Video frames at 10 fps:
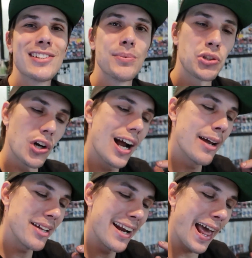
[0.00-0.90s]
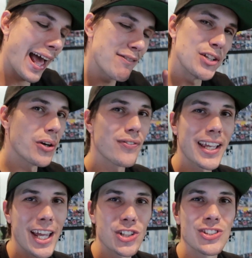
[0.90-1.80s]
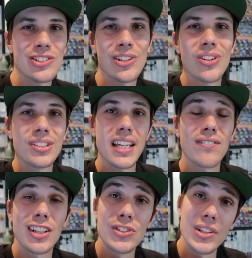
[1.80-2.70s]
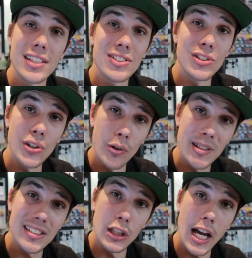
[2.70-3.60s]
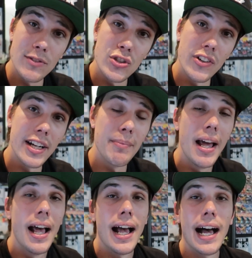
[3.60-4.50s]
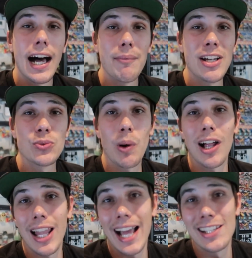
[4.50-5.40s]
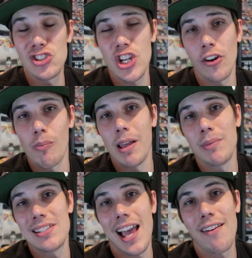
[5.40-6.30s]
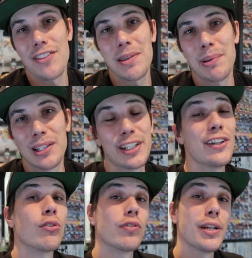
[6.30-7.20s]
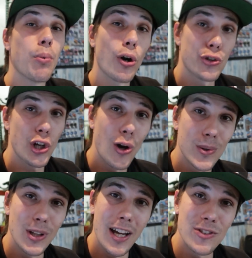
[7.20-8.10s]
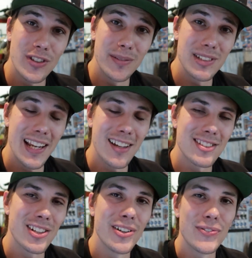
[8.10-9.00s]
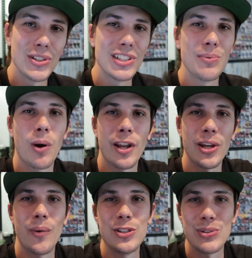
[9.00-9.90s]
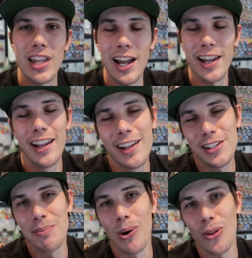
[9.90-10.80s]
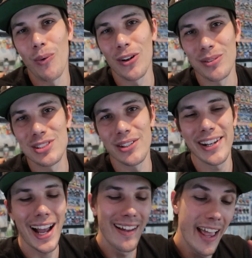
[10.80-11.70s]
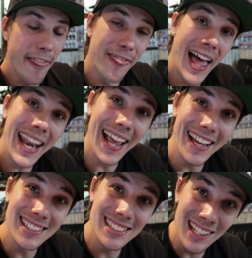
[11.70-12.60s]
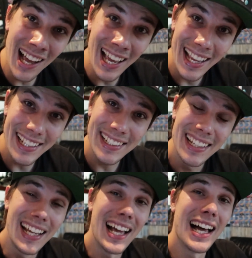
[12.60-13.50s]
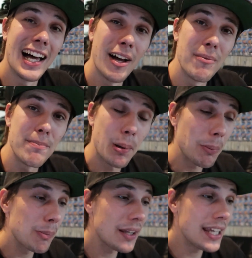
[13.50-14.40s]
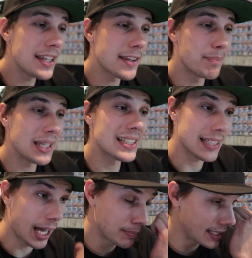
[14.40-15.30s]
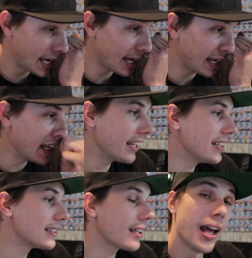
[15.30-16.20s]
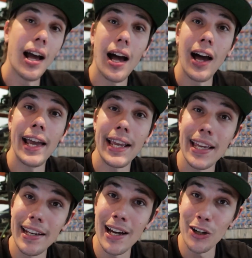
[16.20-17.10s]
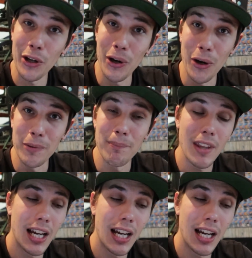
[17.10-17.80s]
subscribed and have the notifications turned on, definitely do that so you don't miss a live stream. As well as channel members have the ability to rewatch old live streams now. So if you did want to go and do that, you're more than welcome to. Now, that aside, probably the biggest update is I can now go home.